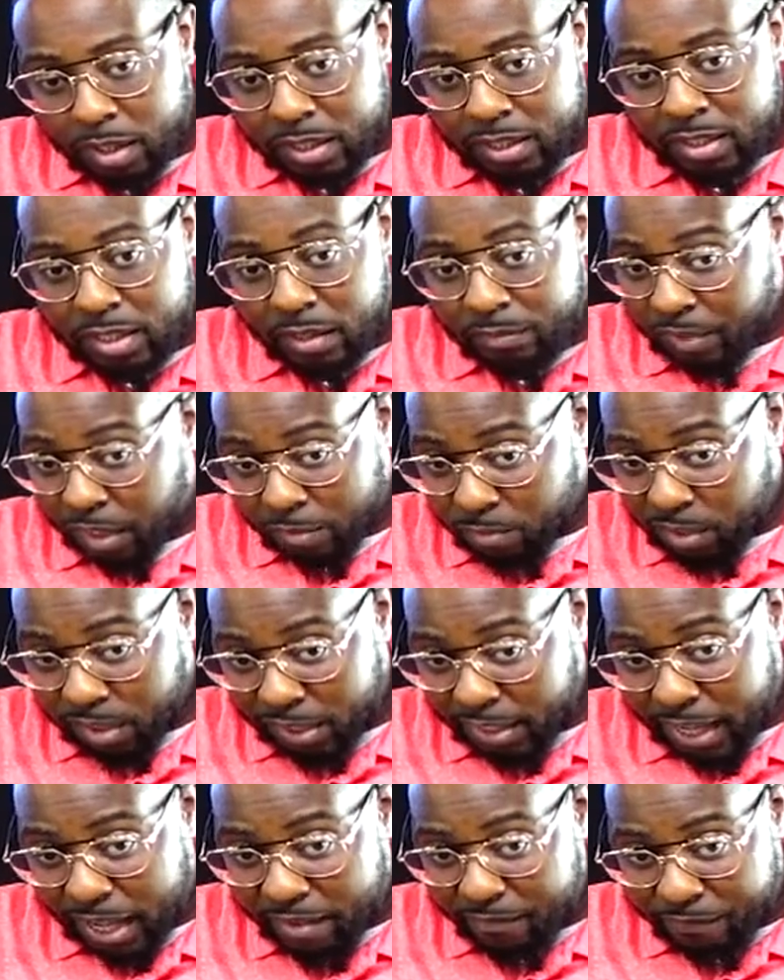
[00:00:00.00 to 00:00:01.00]
this stuff that
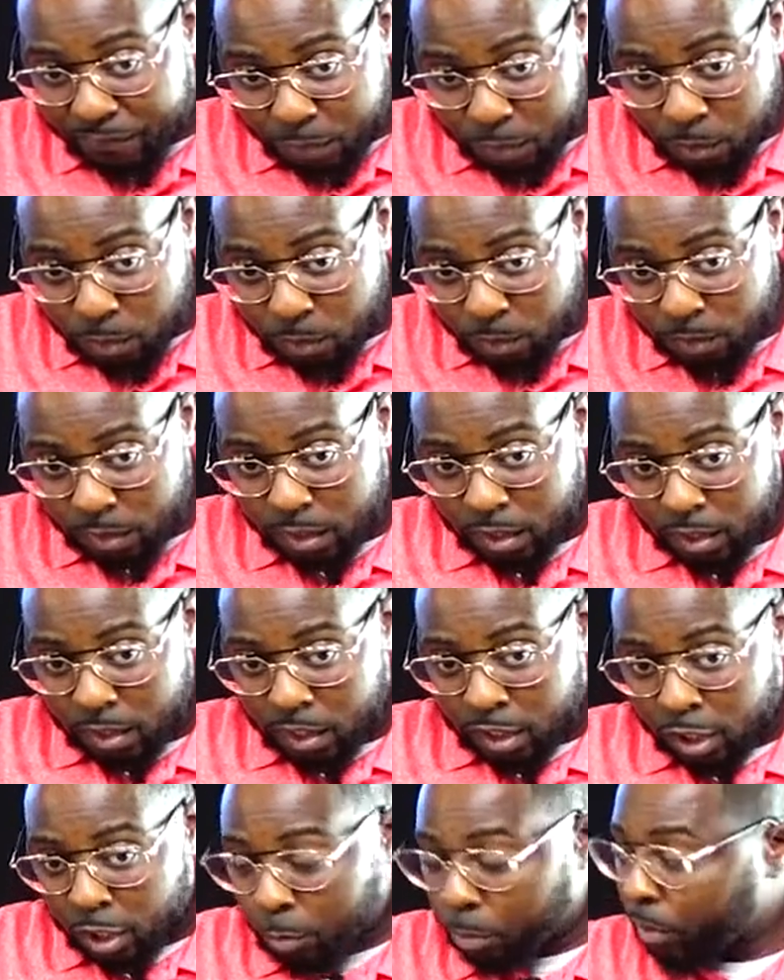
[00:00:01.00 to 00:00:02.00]
really ain't food,
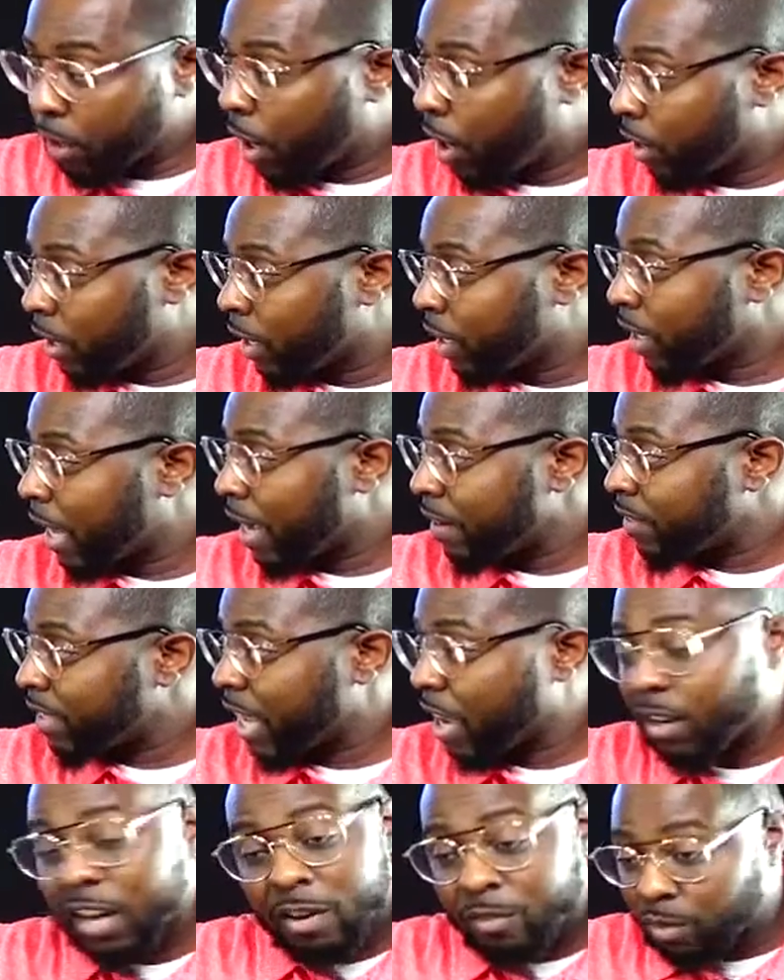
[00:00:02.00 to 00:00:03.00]
you put all this
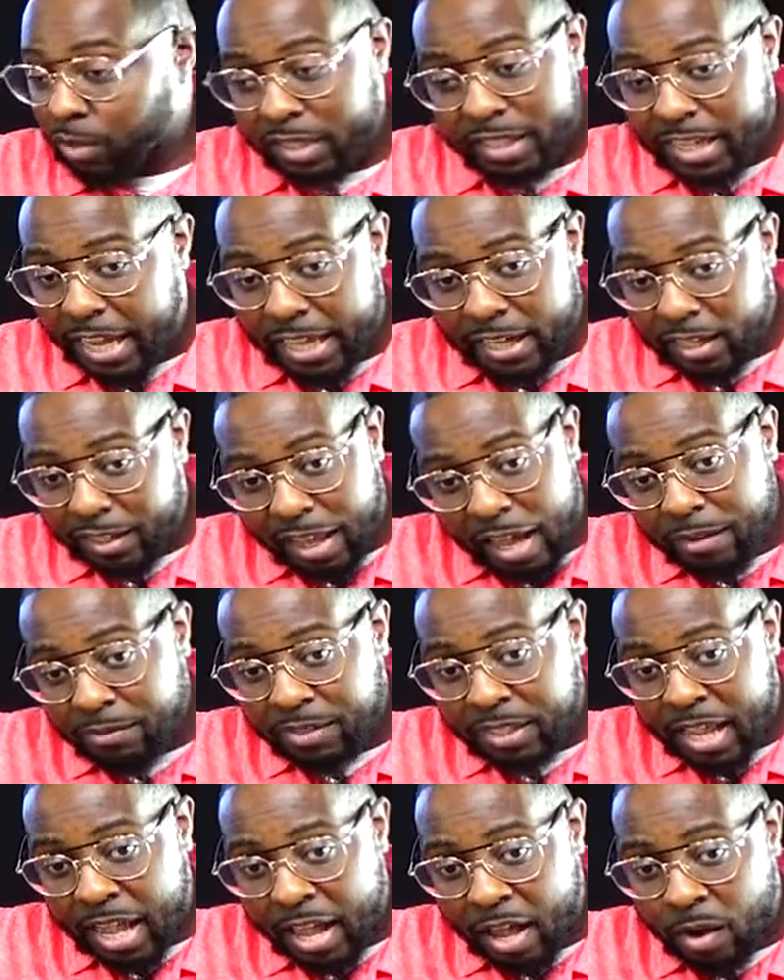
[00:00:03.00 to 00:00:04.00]
lifestyle that really ain't a
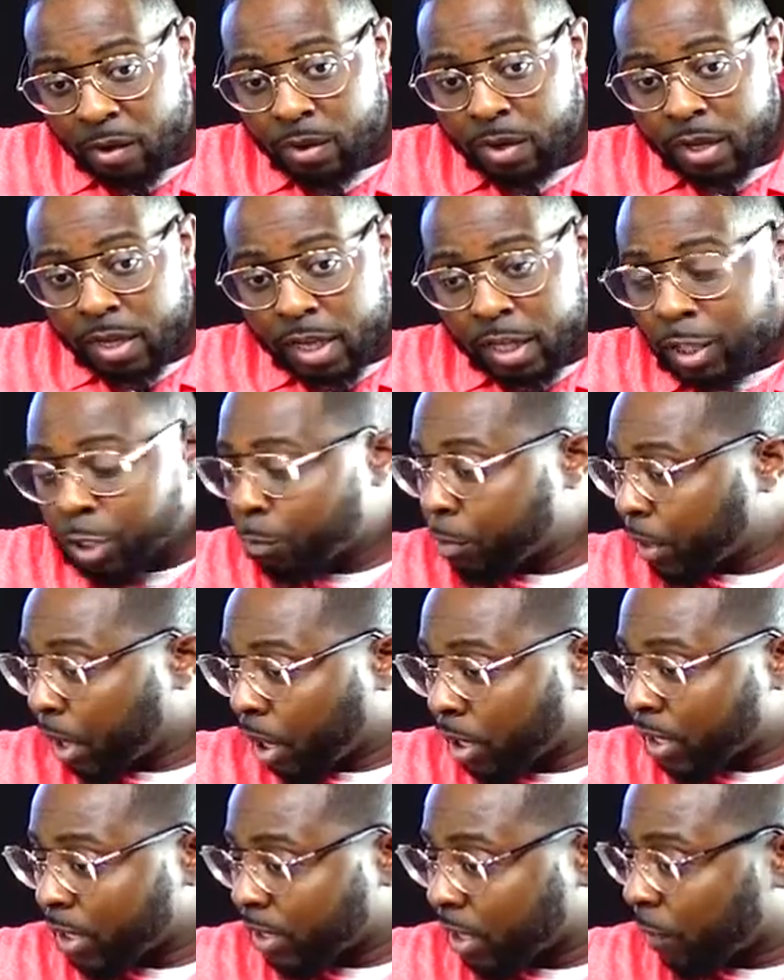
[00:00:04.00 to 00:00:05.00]
lifestyle, and you put
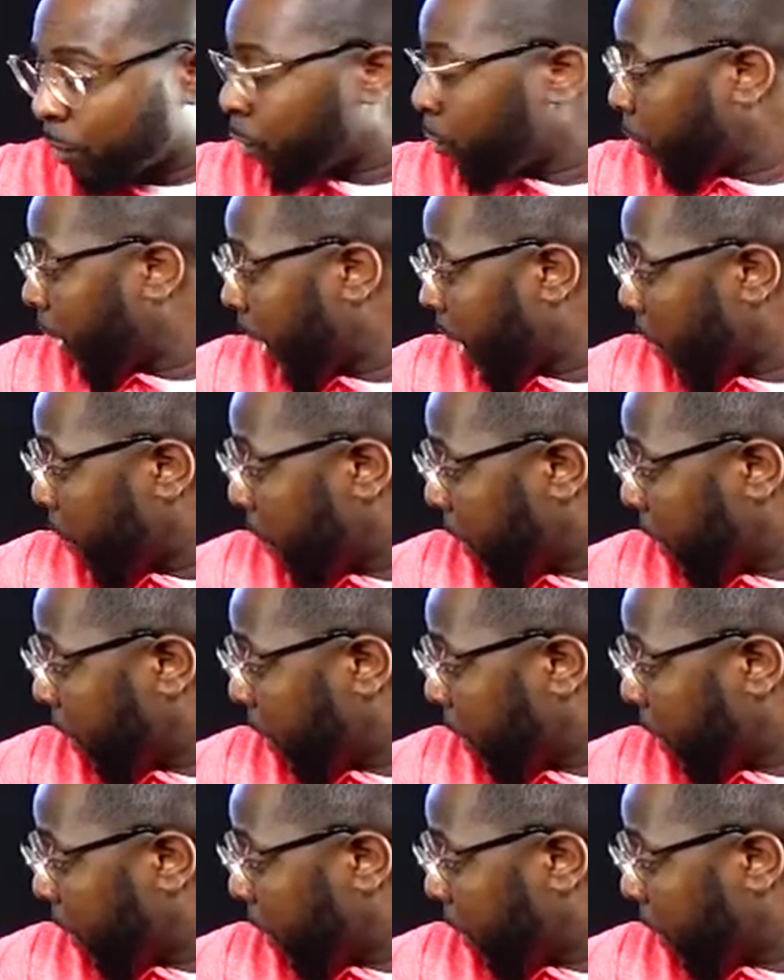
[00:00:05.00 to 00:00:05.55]
all this stuff around